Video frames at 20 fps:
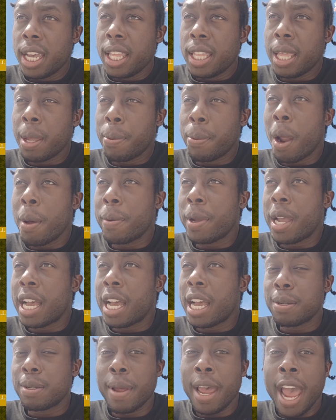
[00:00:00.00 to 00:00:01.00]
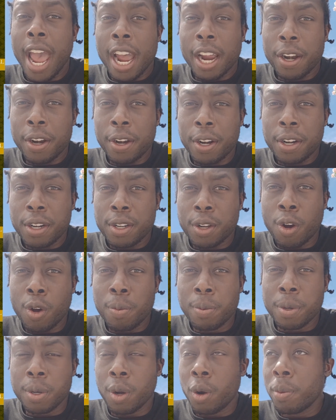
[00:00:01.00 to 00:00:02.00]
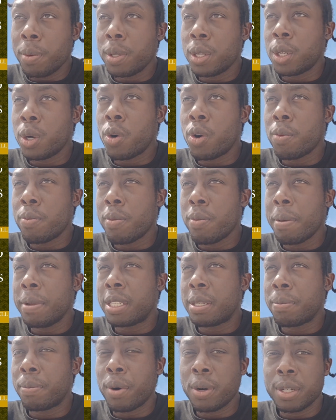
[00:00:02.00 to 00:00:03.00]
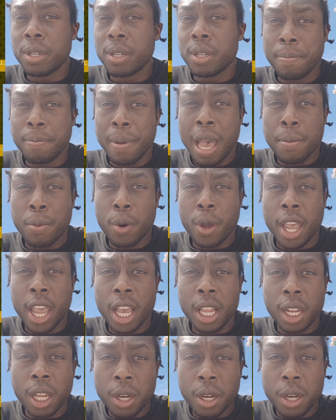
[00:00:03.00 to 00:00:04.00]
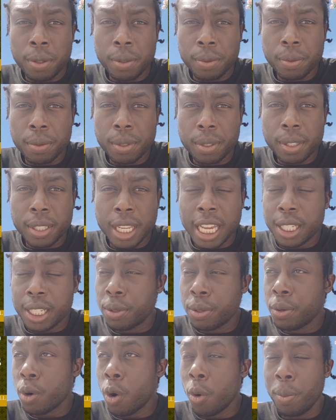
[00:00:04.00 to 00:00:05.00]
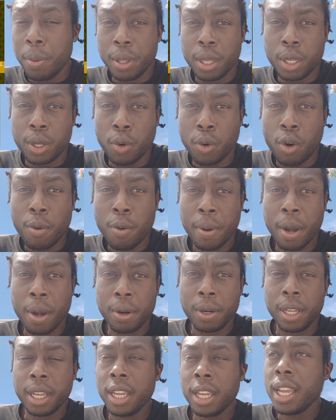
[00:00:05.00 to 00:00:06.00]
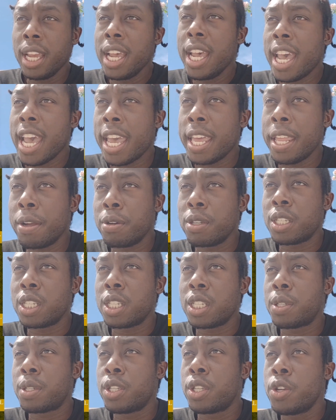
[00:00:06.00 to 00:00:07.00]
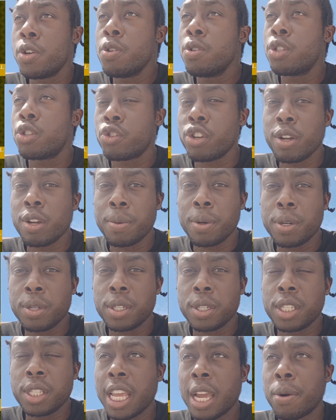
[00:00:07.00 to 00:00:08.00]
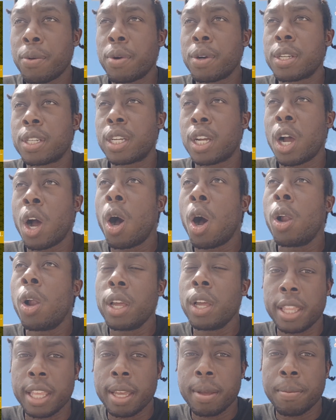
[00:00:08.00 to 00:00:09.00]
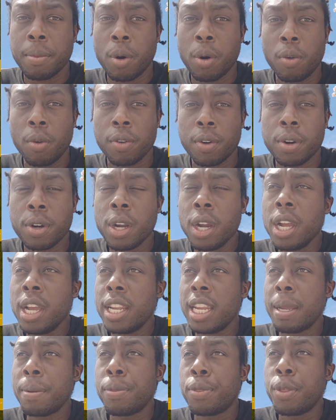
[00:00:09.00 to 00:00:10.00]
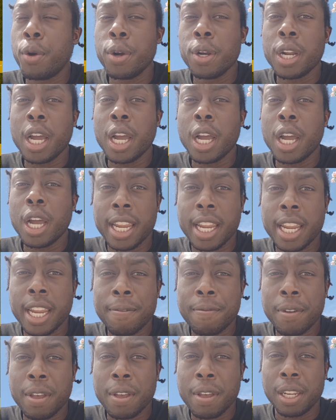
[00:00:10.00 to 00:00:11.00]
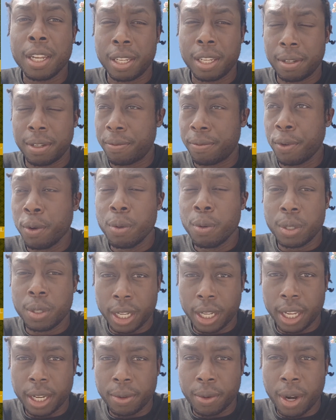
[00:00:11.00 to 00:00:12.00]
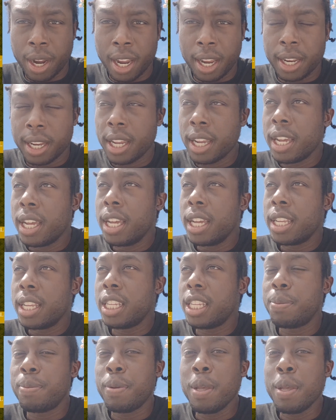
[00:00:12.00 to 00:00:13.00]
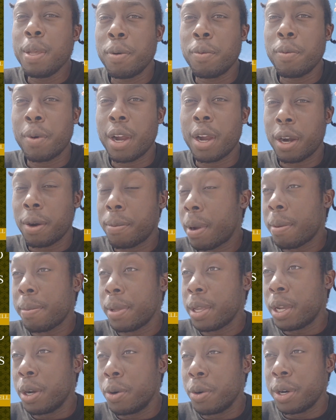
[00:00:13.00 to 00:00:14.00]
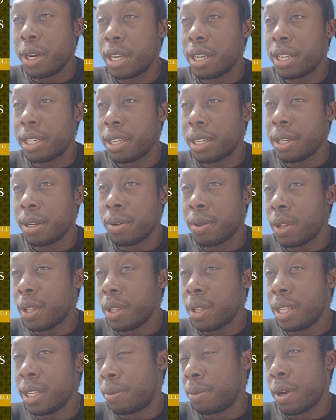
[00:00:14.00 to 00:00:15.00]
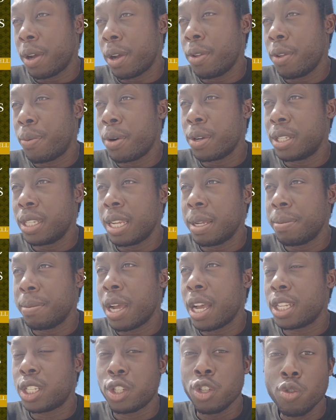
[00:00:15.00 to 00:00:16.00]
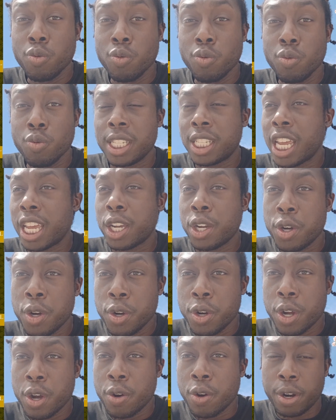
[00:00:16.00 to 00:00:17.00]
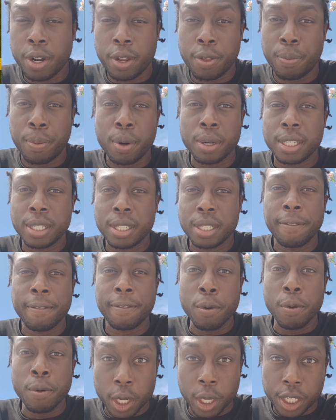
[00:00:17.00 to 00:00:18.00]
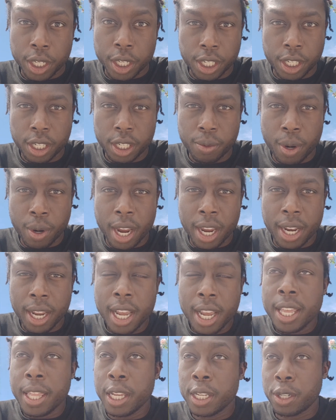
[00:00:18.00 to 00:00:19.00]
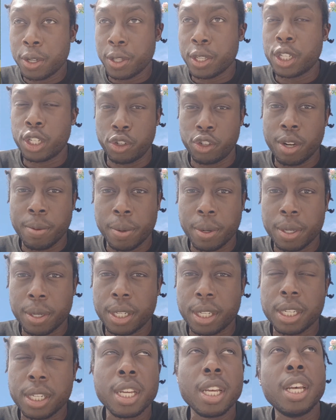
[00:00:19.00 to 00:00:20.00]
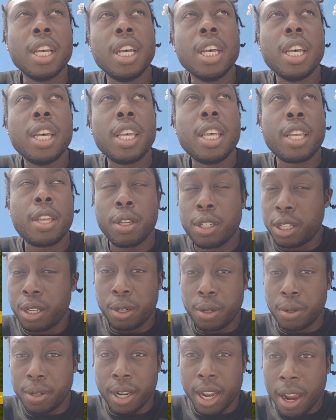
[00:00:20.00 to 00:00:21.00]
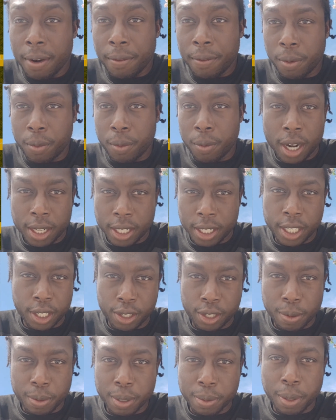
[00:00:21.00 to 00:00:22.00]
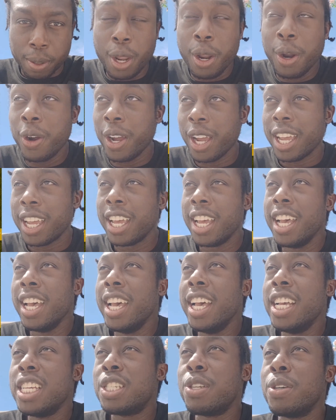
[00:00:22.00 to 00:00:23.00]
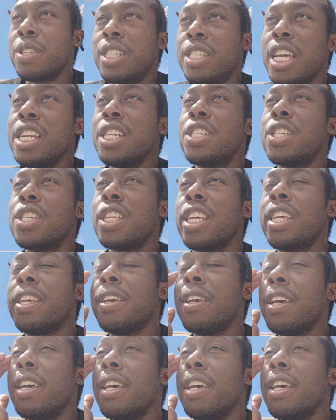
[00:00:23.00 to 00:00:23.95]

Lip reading: They probably got some hacker to open the door, maybe some person named Bad Boy Halo. That's who opened the door, apparently. And it was just two streamers that were calling them over, named 39 Daff and Foosley, right? These people might be going in this other person named Natsumi and Saikuno, and another person named Foolish, right? These are the streamers. You should never watch these streamers, by the way. So essentially,